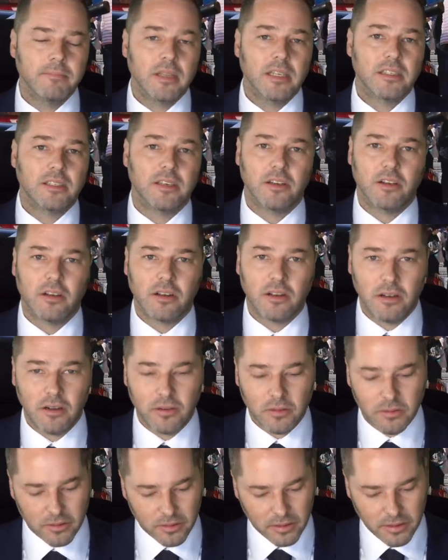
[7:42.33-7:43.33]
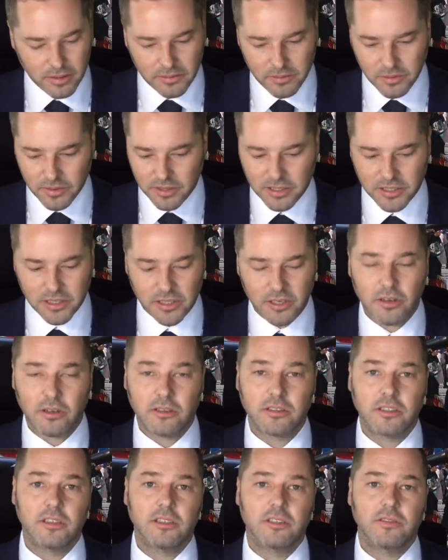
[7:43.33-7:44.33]
So he got along with this
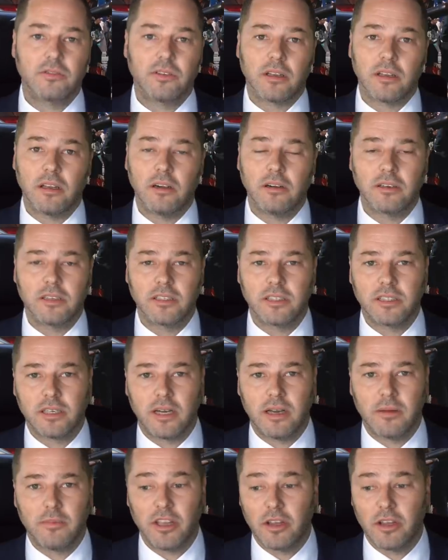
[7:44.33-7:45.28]
nonsense for the longest time.